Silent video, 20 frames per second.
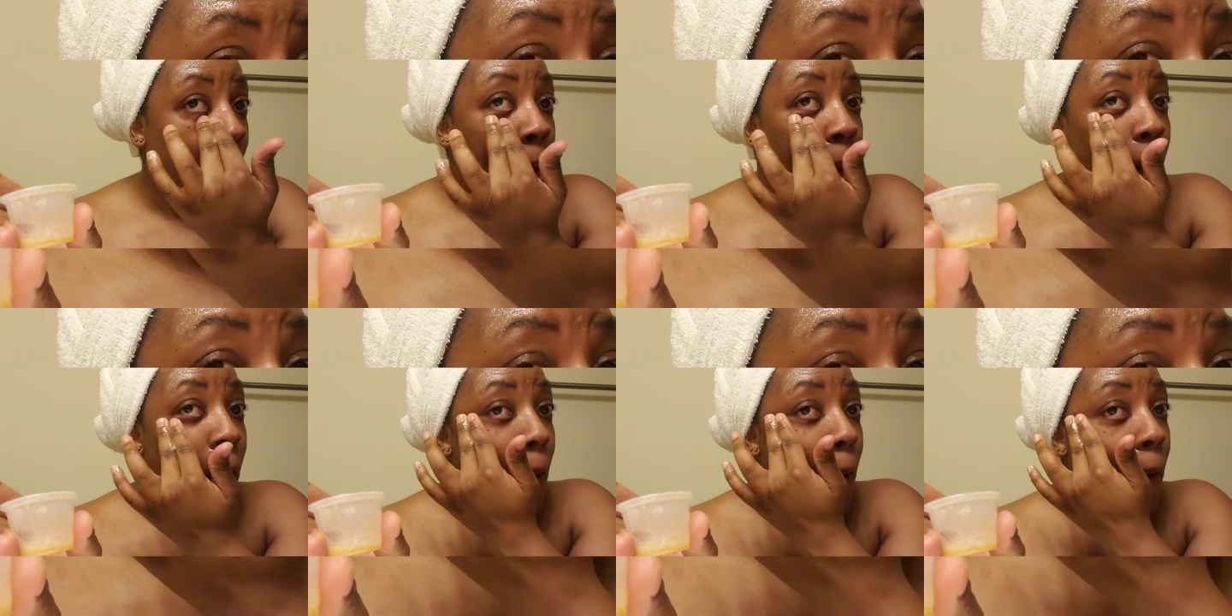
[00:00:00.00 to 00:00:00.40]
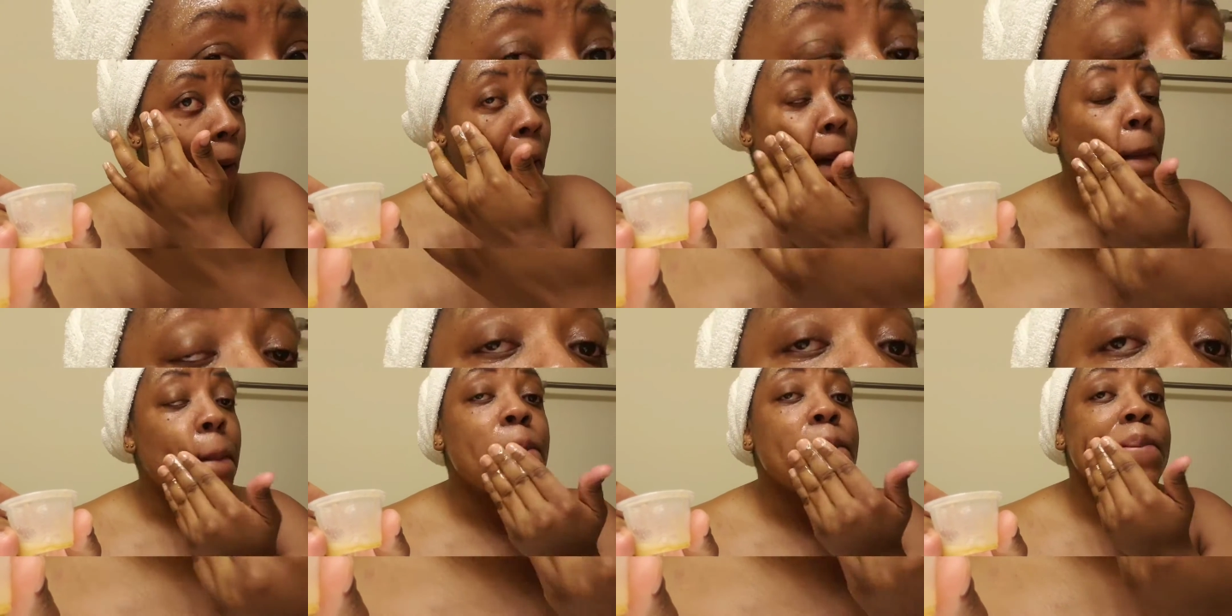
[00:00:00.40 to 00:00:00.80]
This
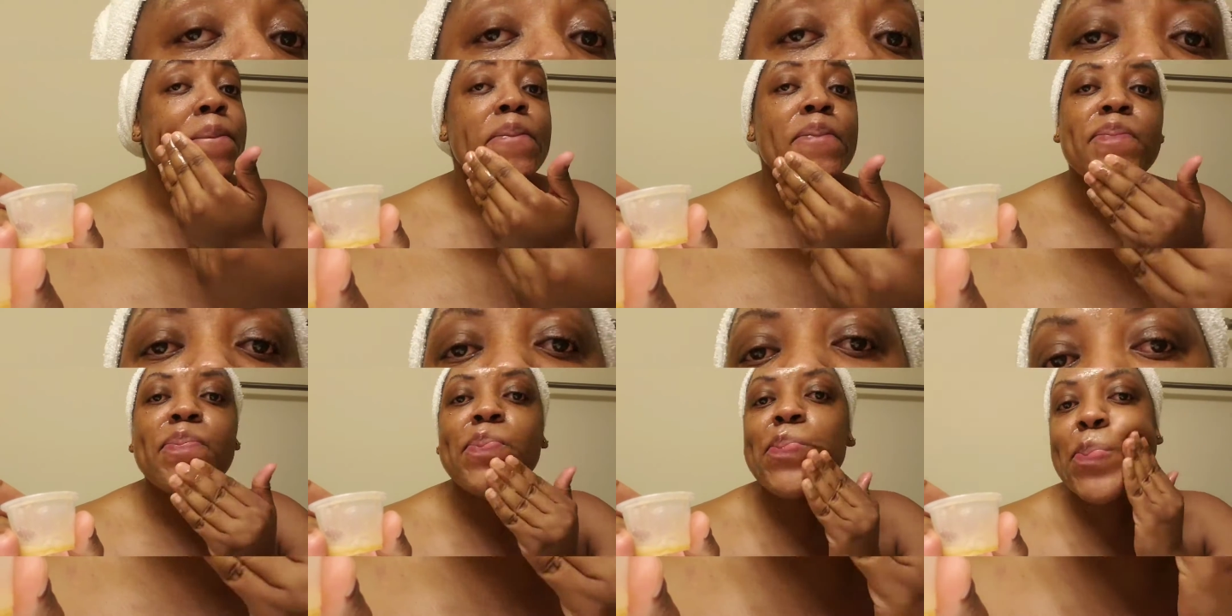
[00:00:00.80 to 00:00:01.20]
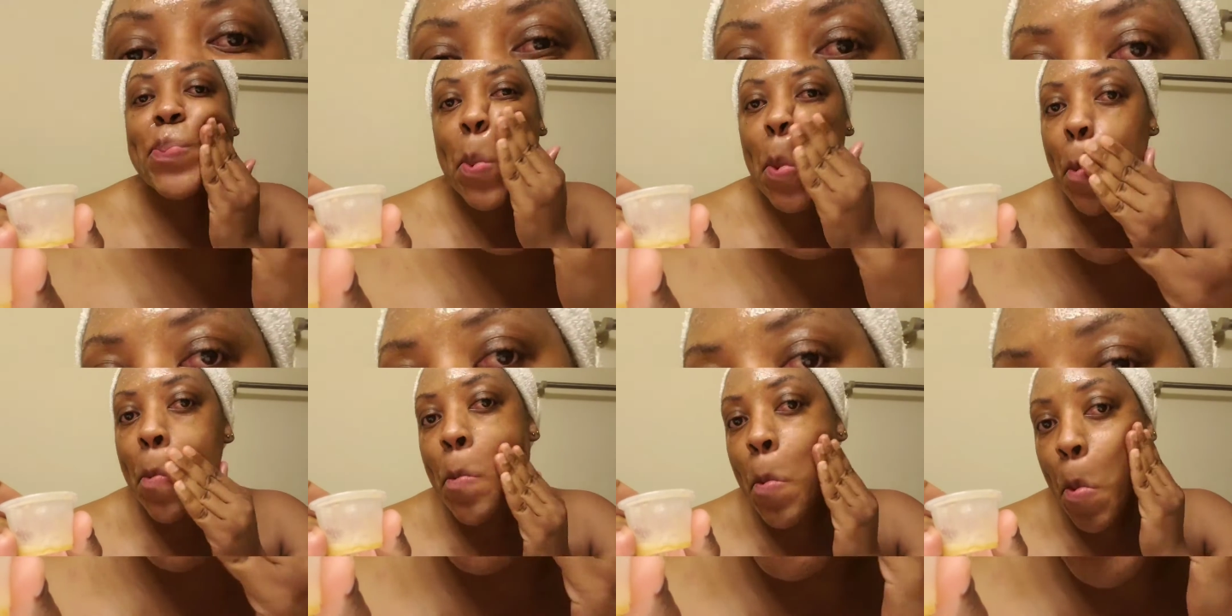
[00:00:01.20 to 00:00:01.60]
is not just for
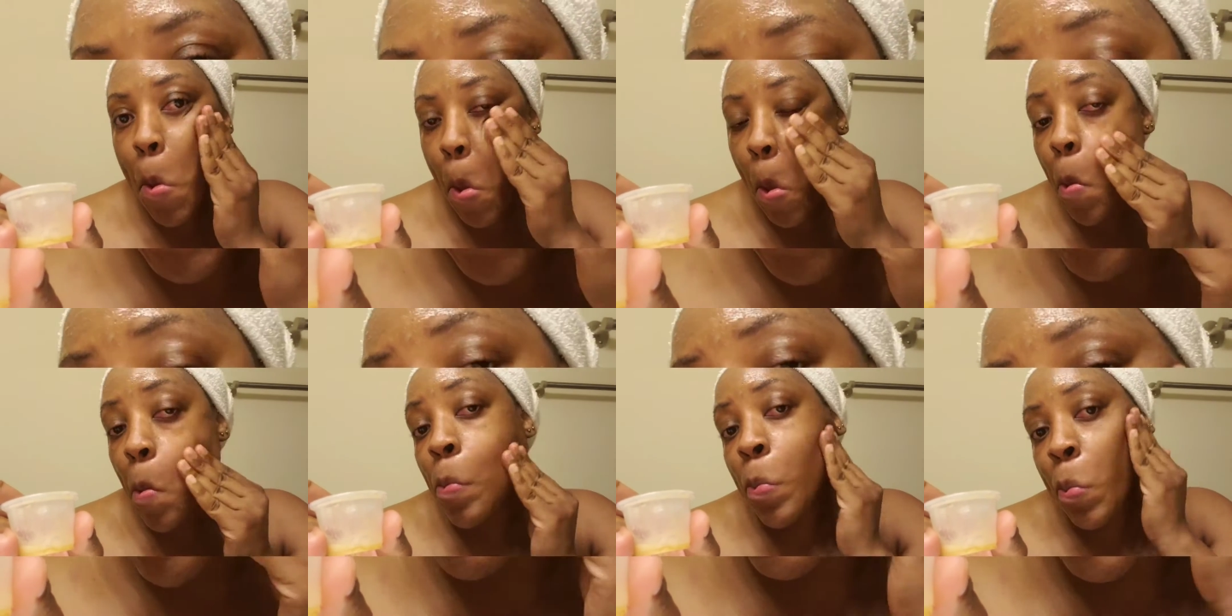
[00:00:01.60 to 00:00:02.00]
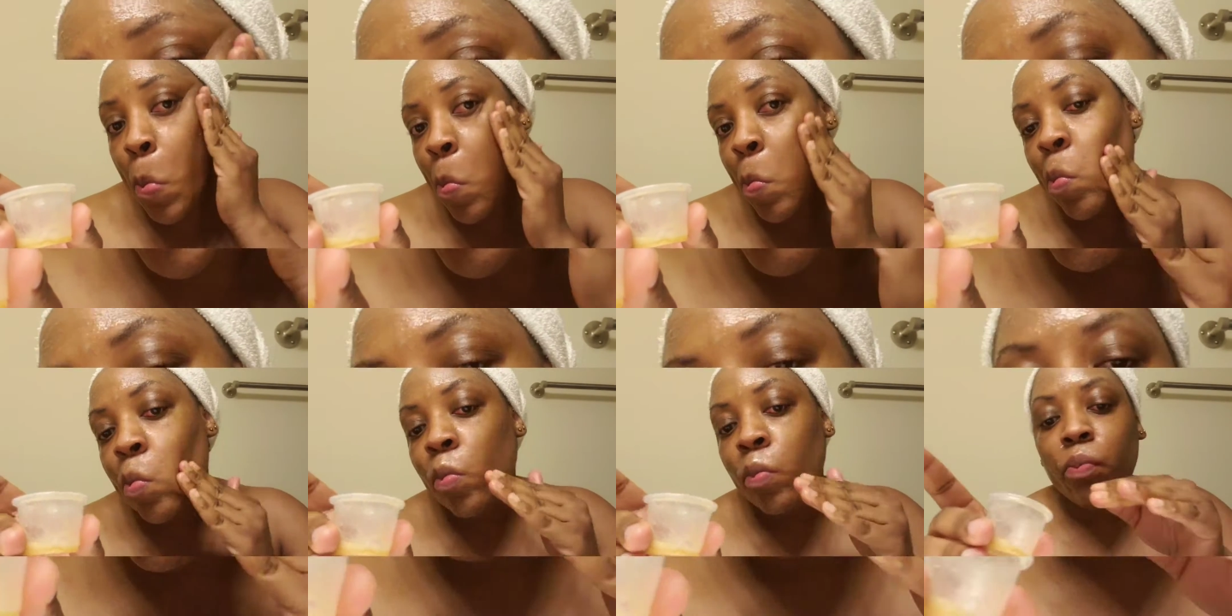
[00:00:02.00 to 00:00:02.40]
women.
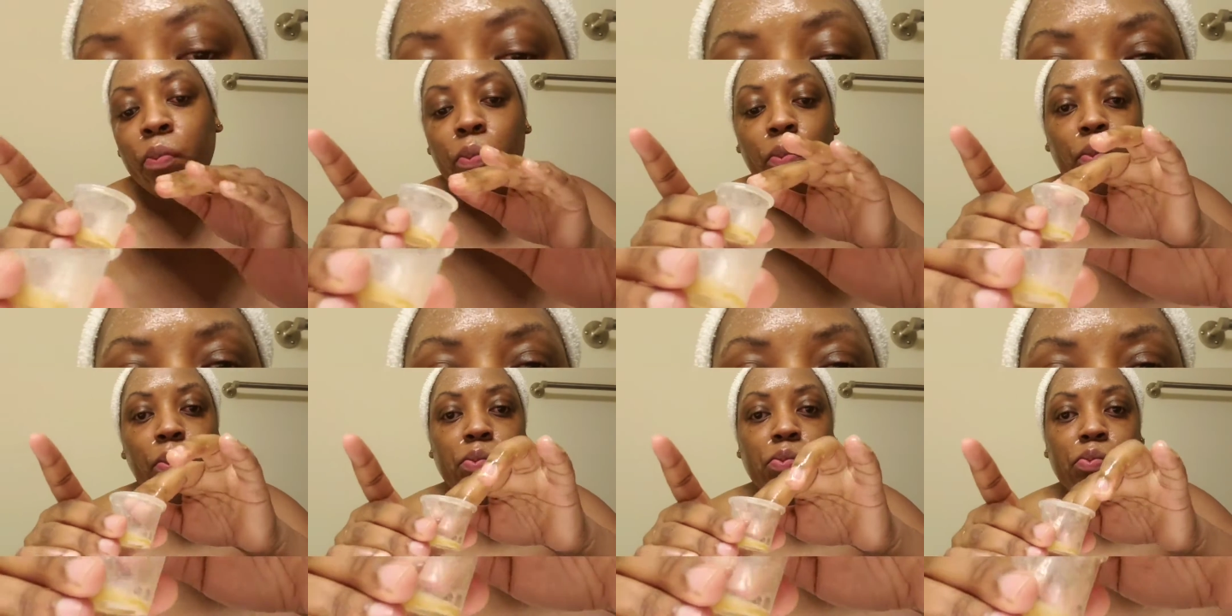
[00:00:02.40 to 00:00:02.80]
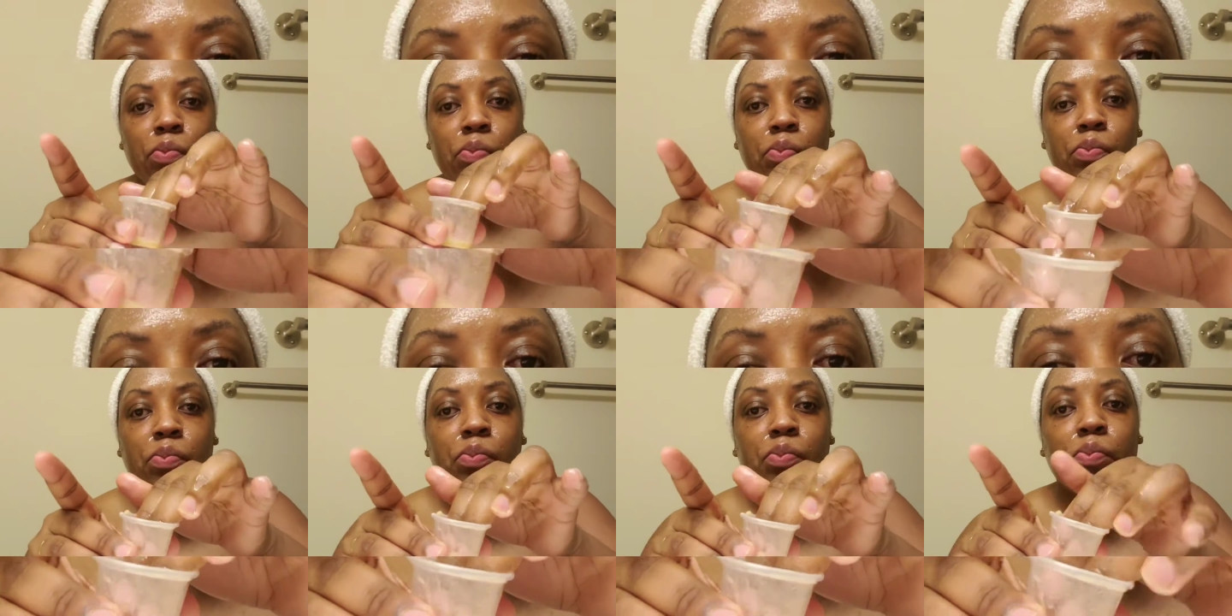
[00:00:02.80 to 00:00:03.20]

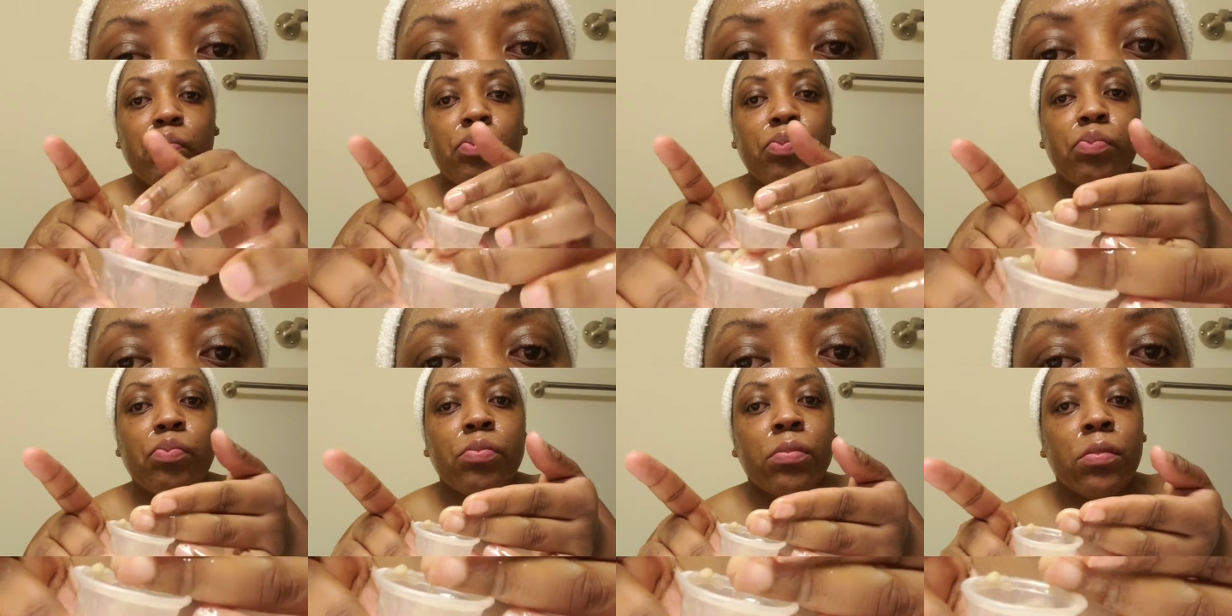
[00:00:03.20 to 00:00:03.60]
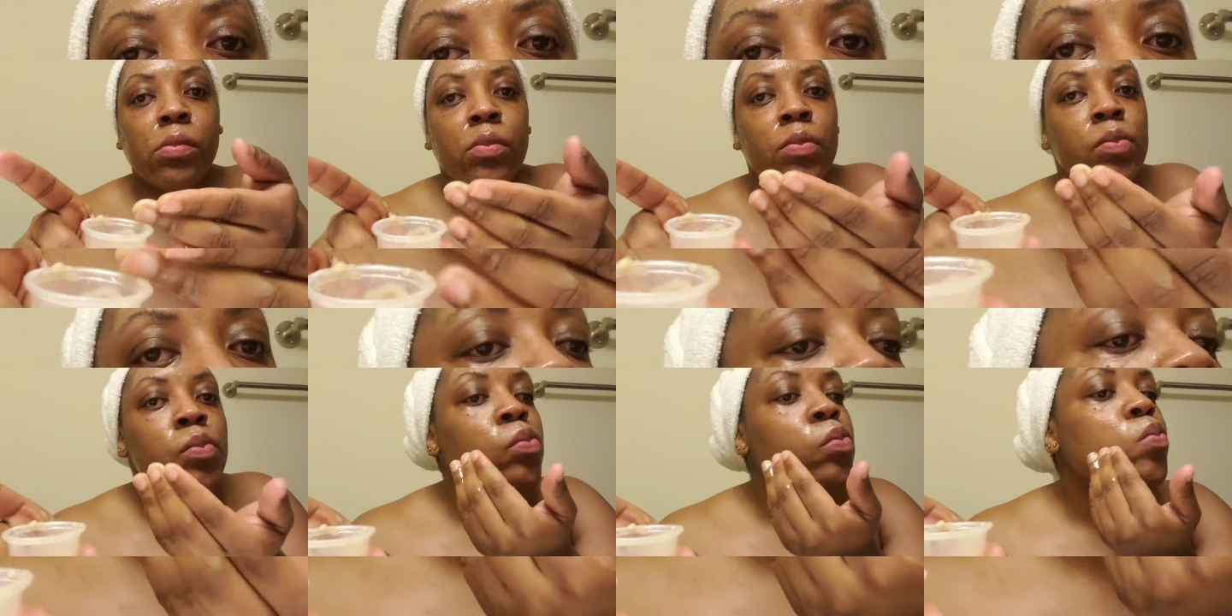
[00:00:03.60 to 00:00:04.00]
Guys can do
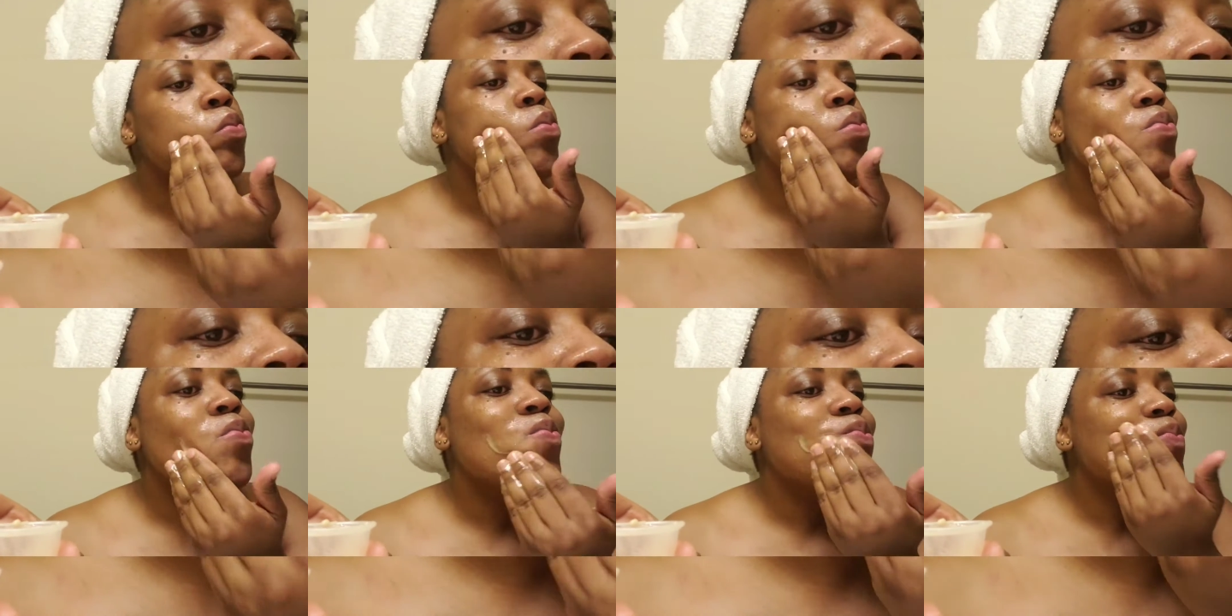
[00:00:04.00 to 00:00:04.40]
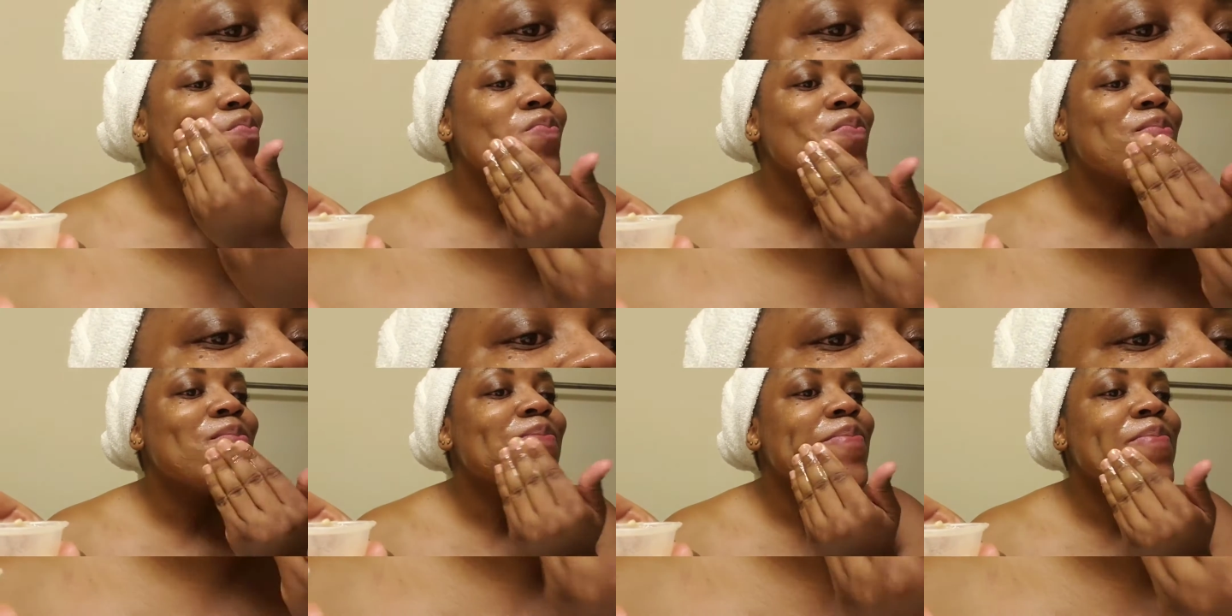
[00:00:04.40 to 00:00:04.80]
the same
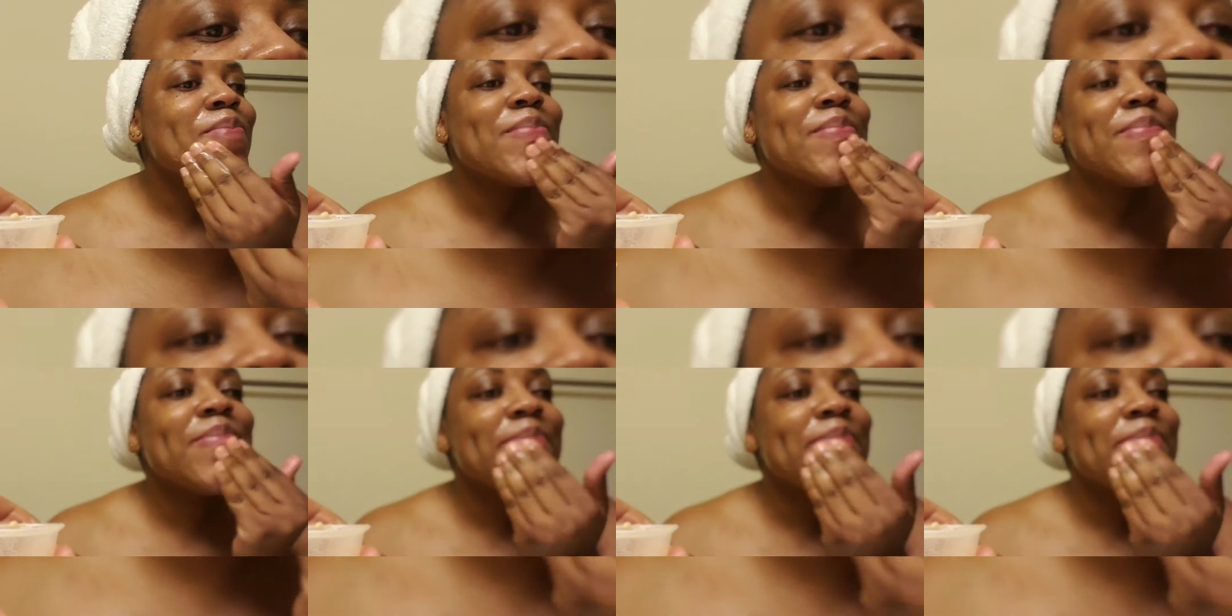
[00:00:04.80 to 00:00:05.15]
treatment.